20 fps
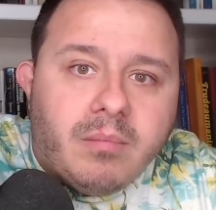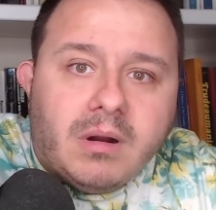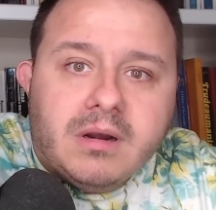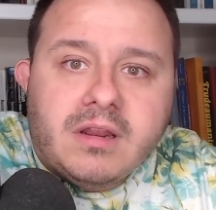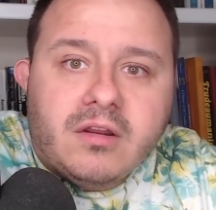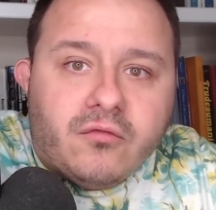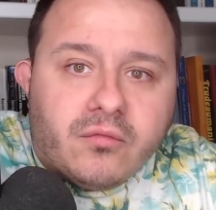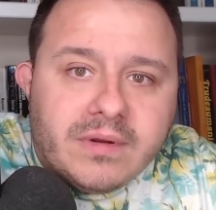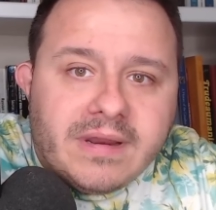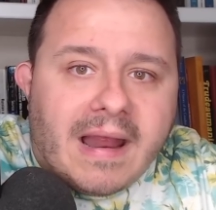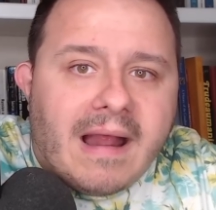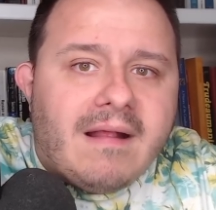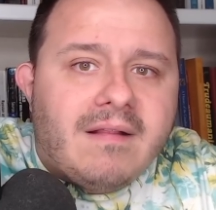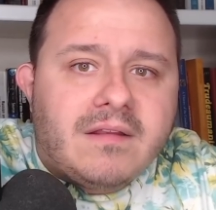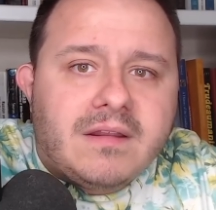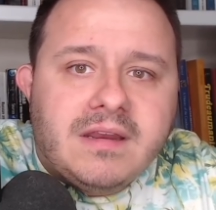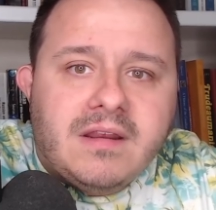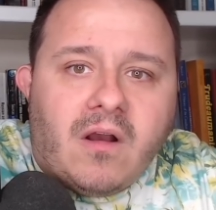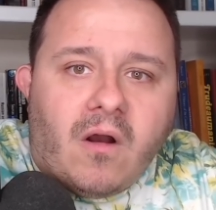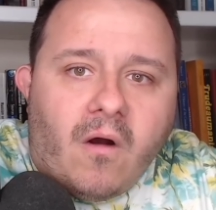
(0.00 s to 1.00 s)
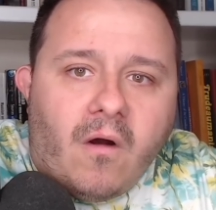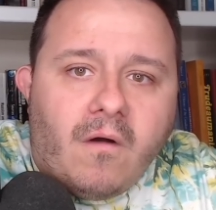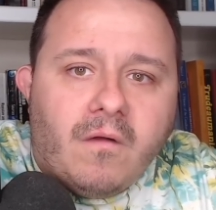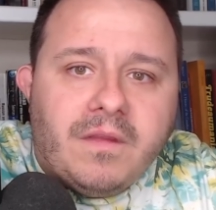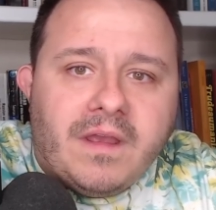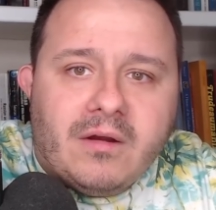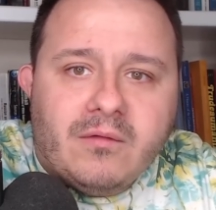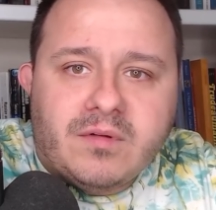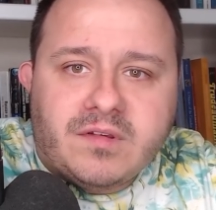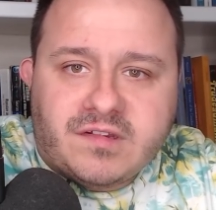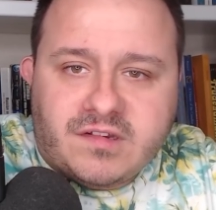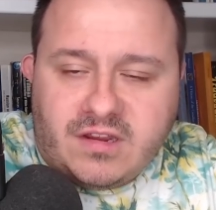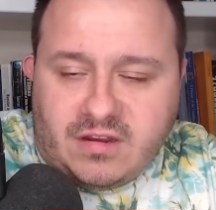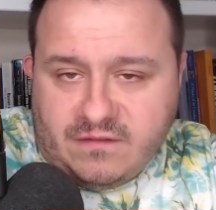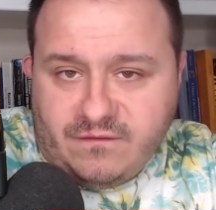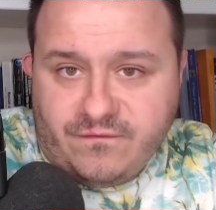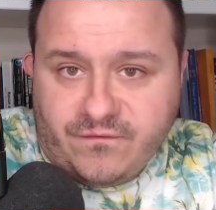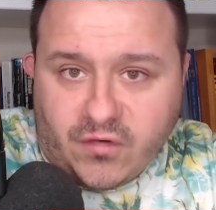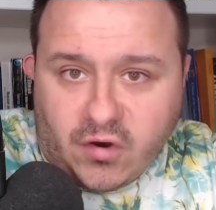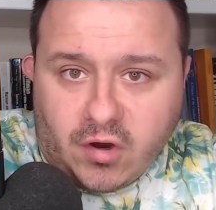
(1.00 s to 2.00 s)
But in reality, all that was
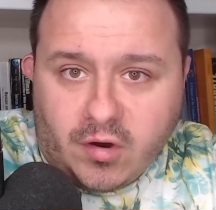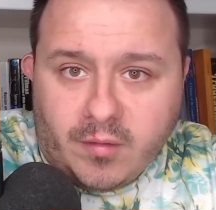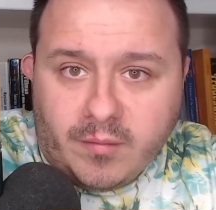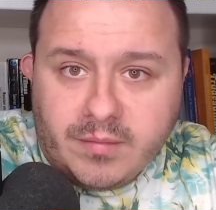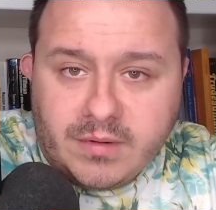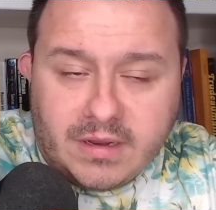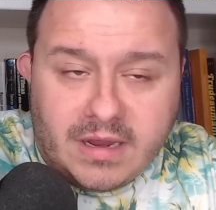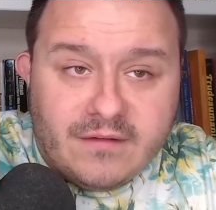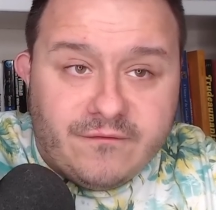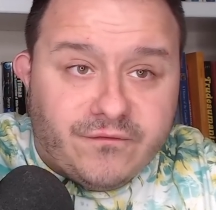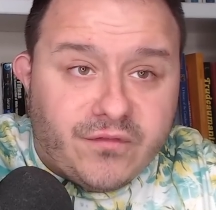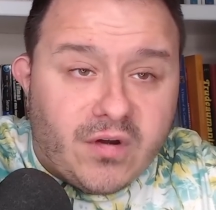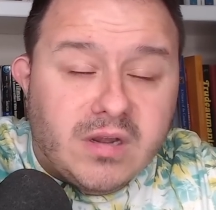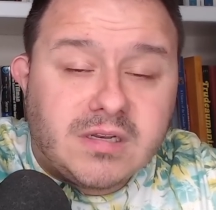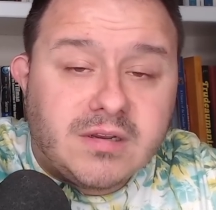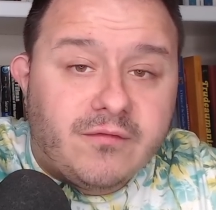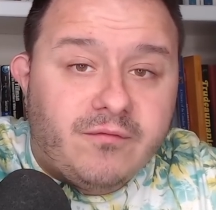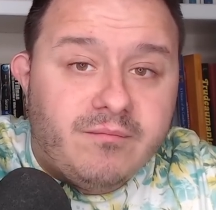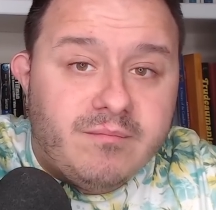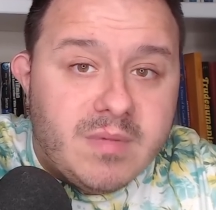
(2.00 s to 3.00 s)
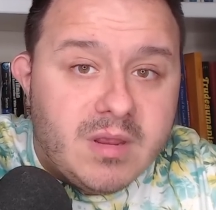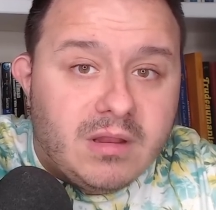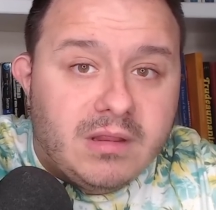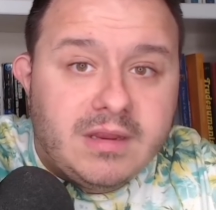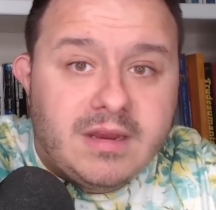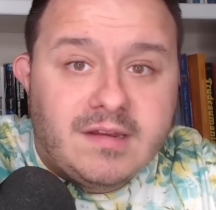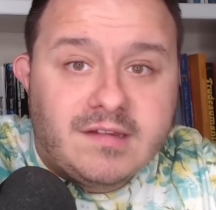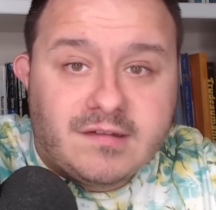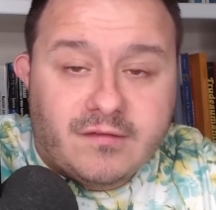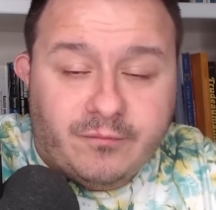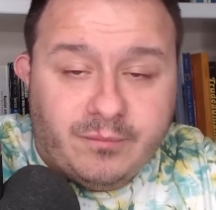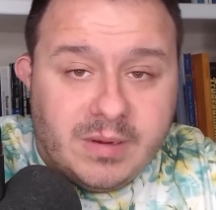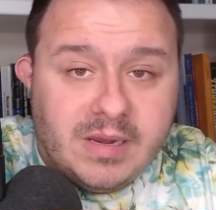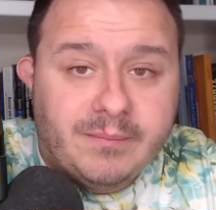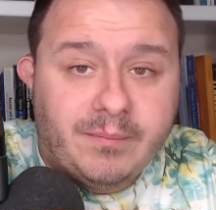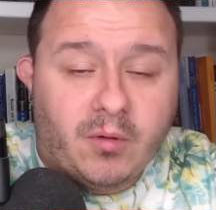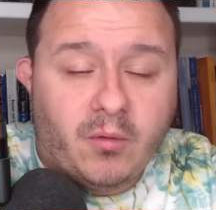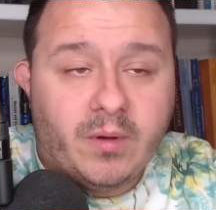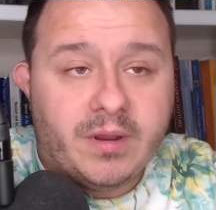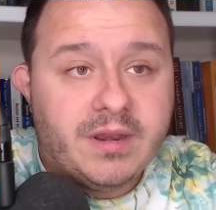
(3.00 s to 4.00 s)
confirmed in front of millions of
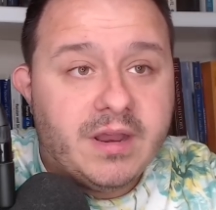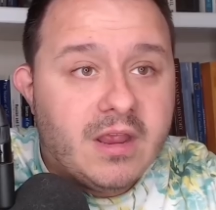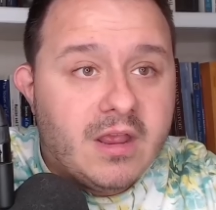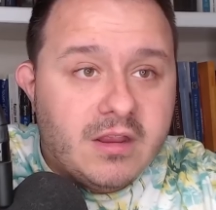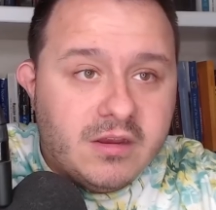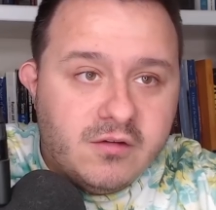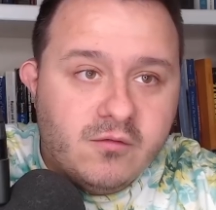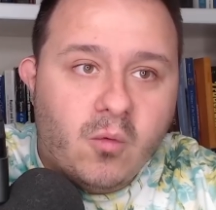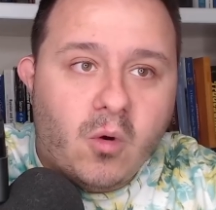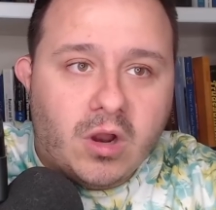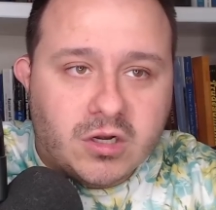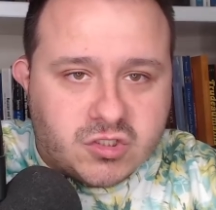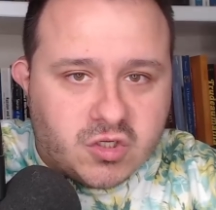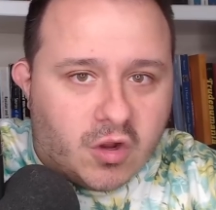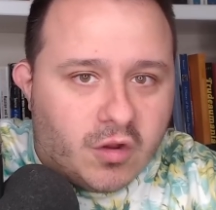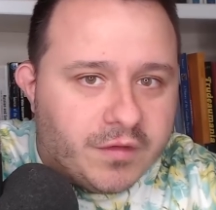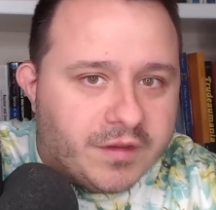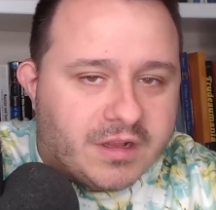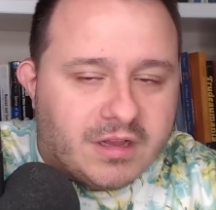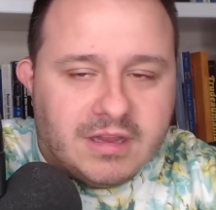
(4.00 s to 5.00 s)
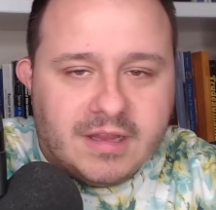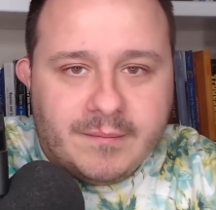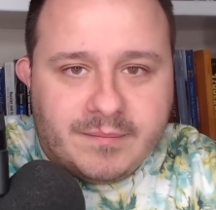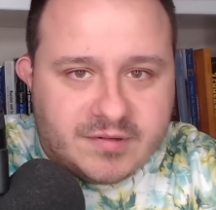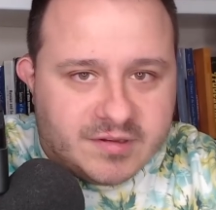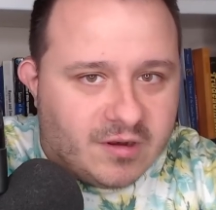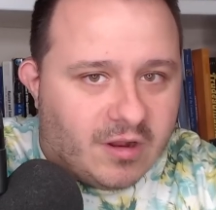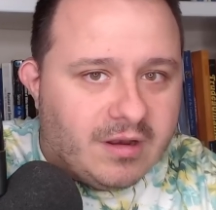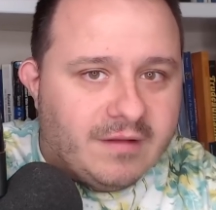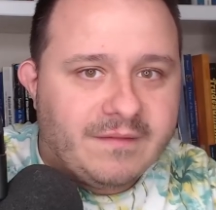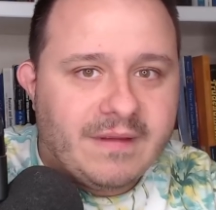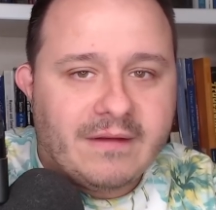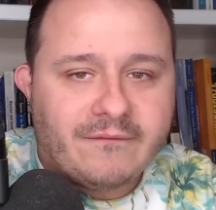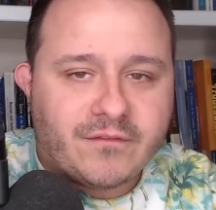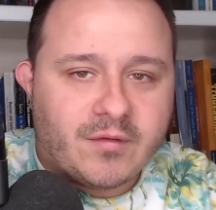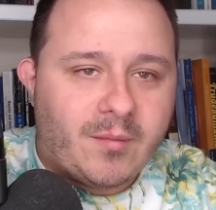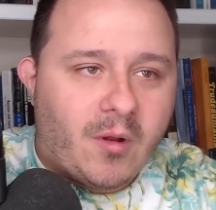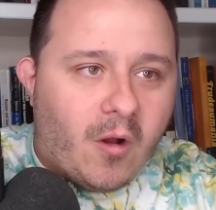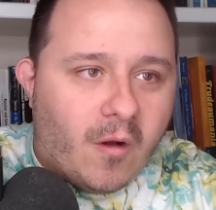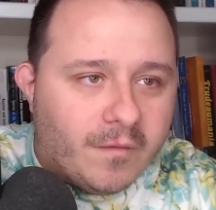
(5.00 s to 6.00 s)
people when you watch all the clips and all of
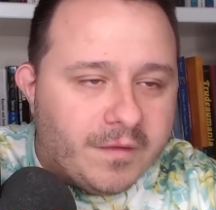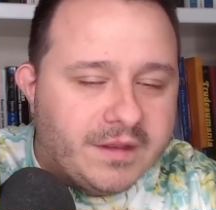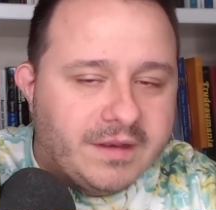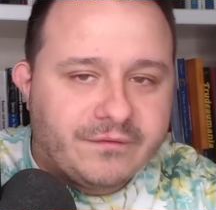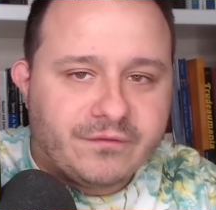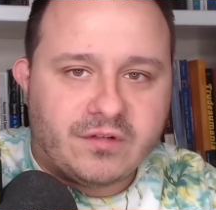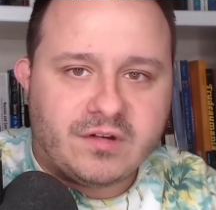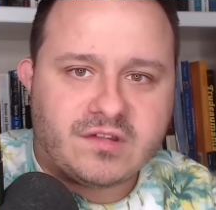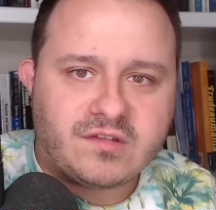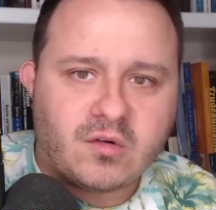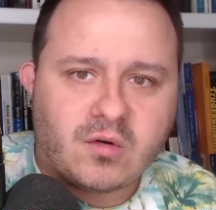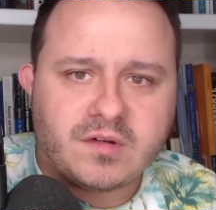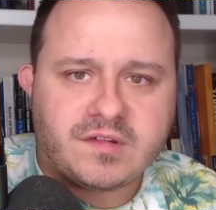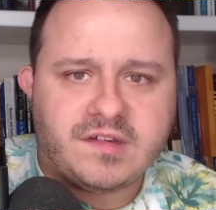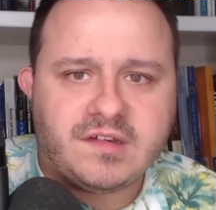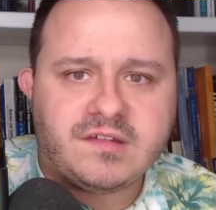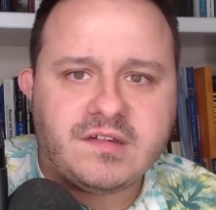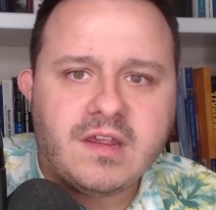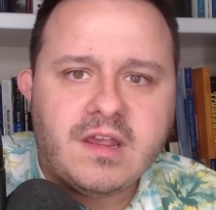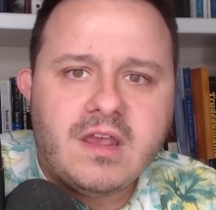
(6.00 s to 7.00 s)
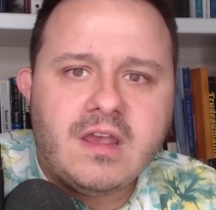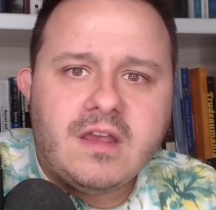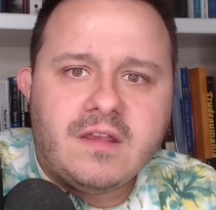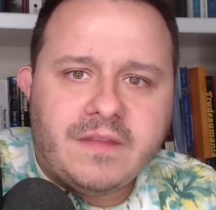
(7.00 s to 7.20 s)
that from all the different sources,